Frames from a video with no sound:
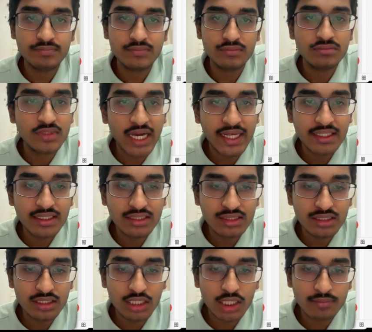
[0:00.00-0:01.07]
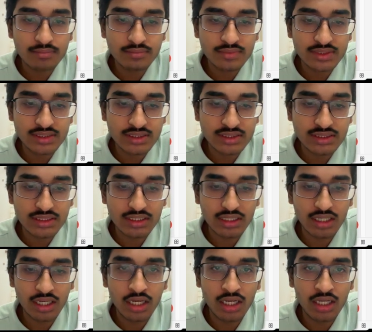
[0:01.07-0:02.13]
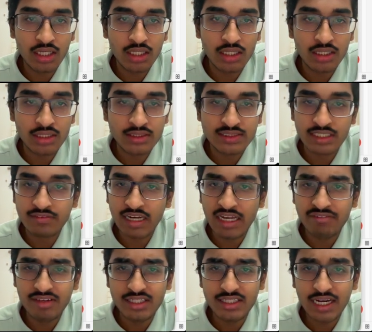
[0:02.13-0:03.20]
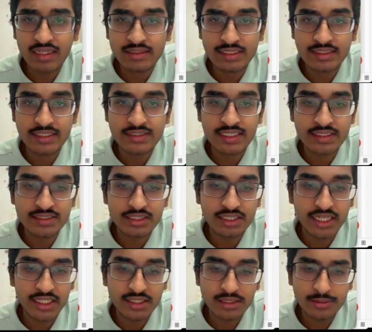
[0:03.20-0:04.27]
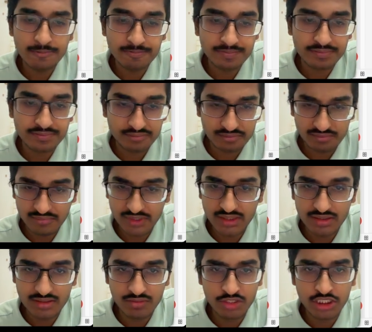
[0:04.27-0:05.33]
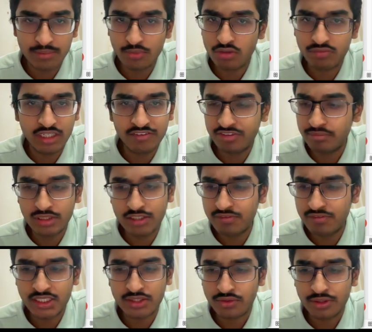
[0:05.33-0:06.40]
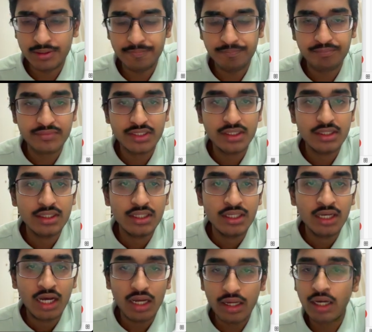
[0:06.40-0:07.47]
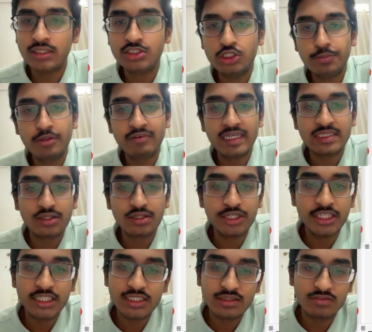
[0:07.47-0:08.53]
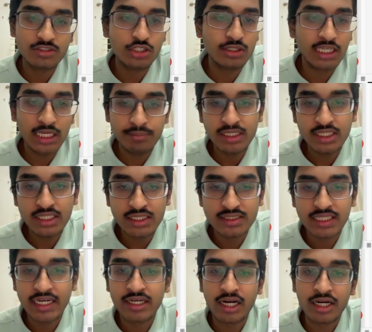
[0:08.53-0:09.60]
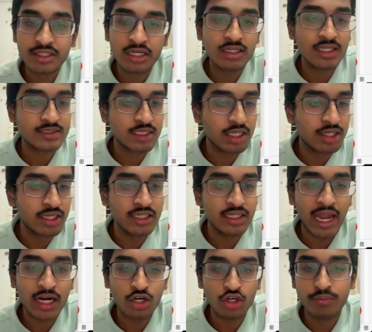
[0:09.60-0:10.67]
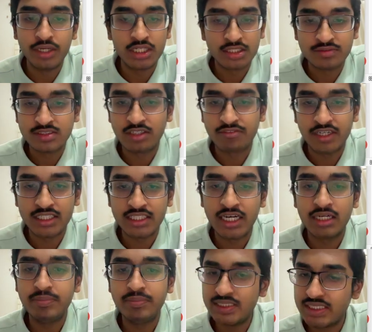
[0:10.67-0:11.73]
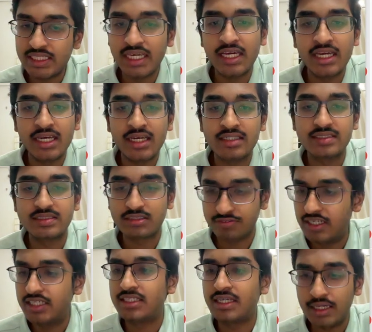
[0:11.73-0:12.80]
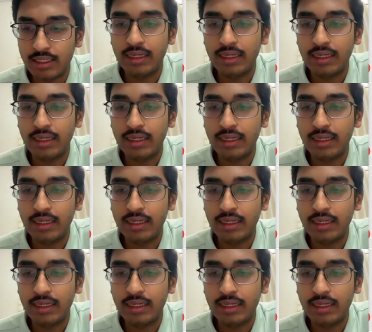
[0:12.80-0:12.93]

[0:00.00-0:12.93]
Then comes survival analysis and censored data, which I'm not very familiar with at all. Unsupervised learning, so k-means, hierarchical clustering, agglomerative, stuff like that, PCA, stuff like that.